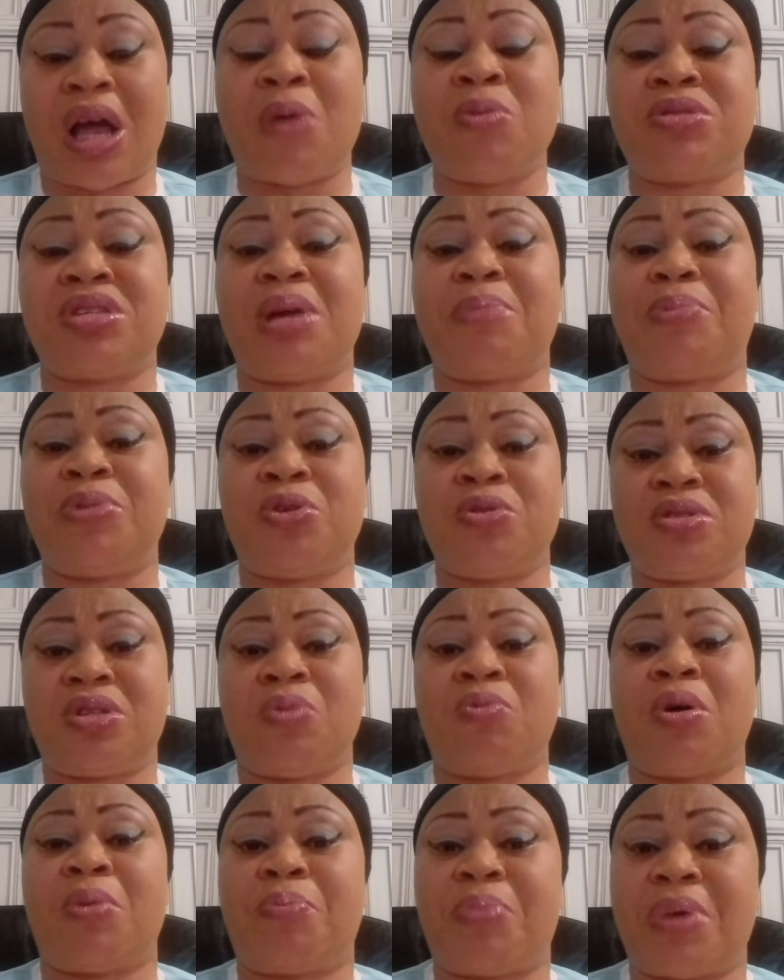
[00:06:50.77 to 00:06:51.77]
I will say use
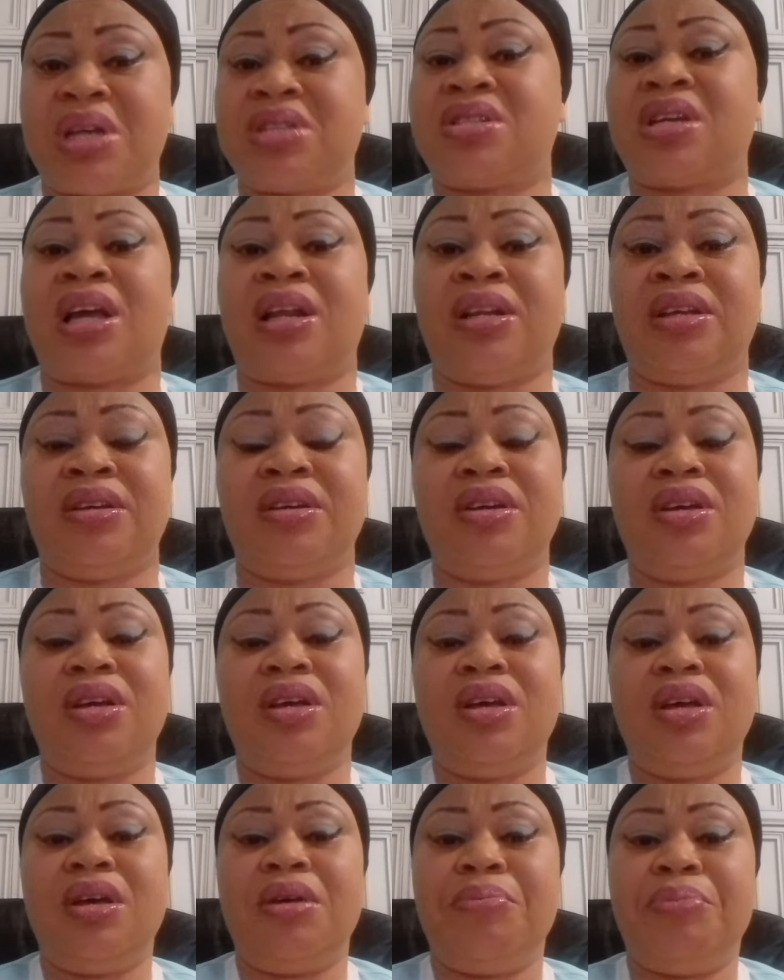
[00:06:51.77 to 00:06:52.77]
the word partially
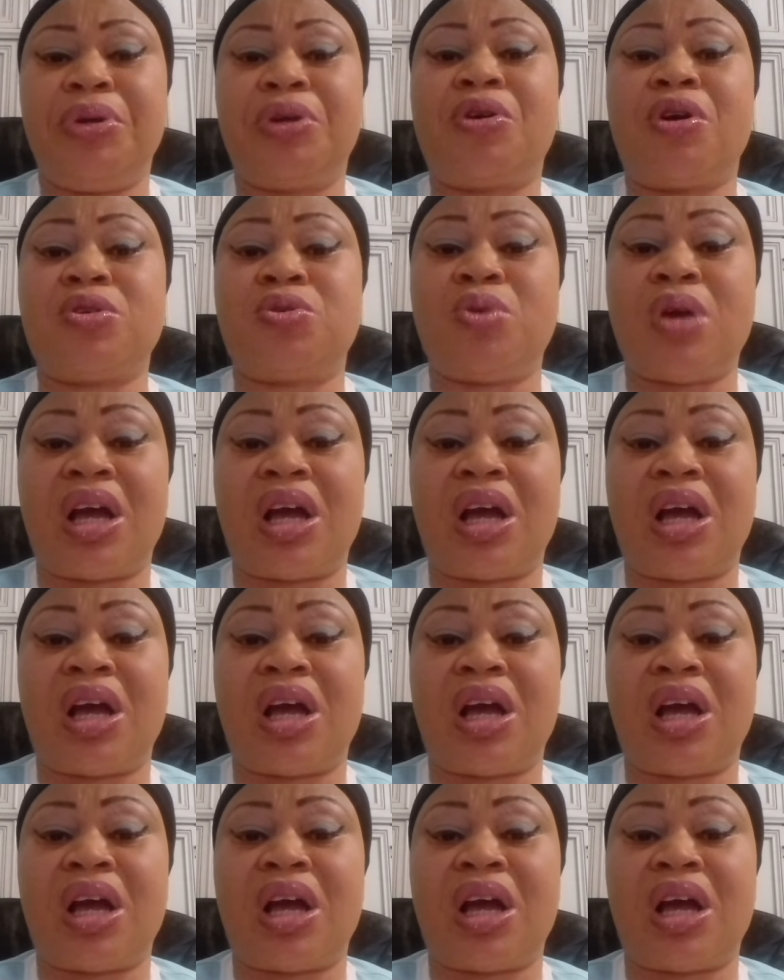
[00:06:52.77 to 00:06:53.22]
because